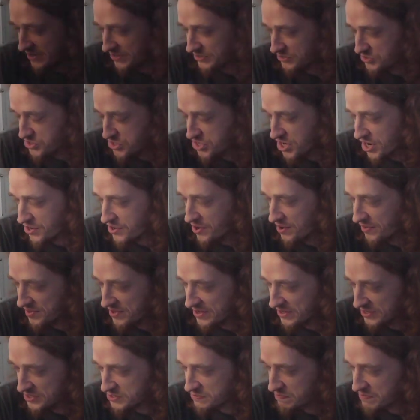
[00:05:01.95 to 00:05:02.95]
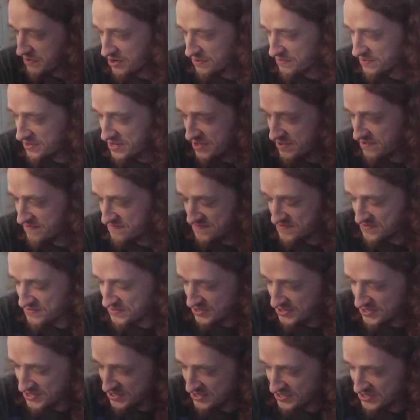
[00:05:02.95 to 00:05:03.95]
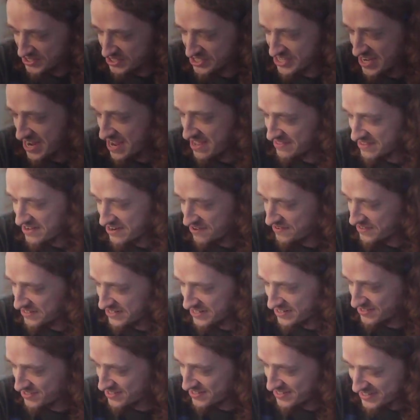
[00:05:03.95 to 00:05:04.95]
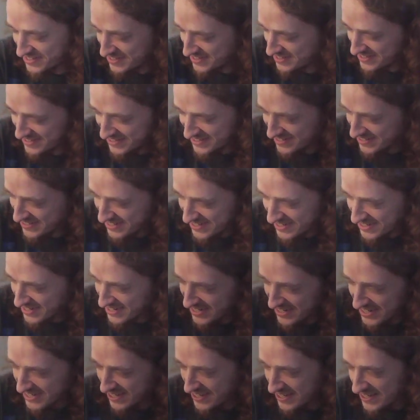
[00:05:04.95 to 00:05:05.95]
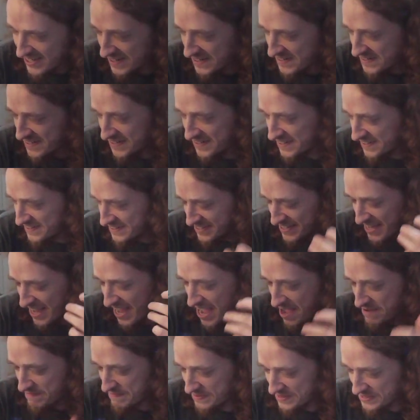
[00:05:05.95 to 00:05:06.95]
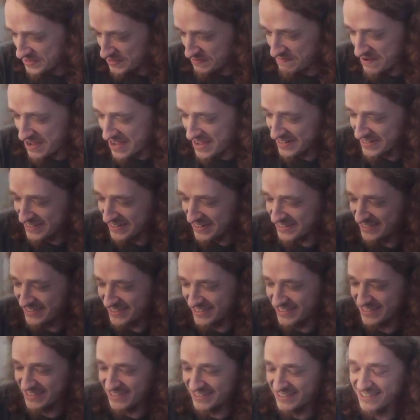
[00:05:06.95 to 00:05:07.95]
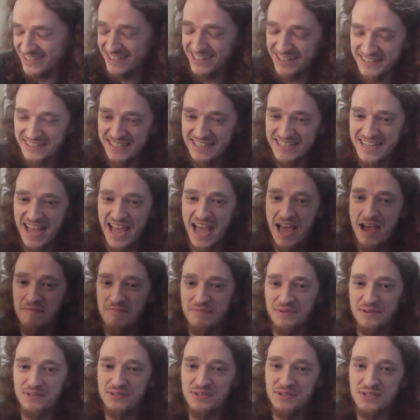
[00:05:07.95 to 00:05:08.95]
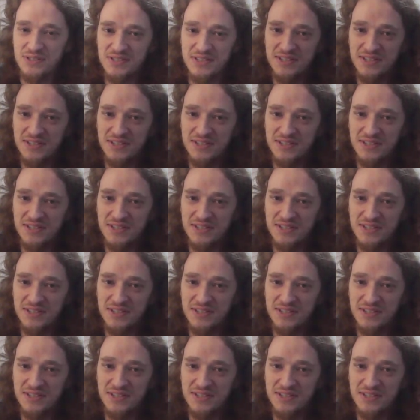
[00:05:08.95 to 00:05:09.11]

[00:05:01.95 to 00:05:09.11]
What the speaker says: and check on the experiment. Even if you stand there, it doesn't. Nothing happens, man. Nothing happens.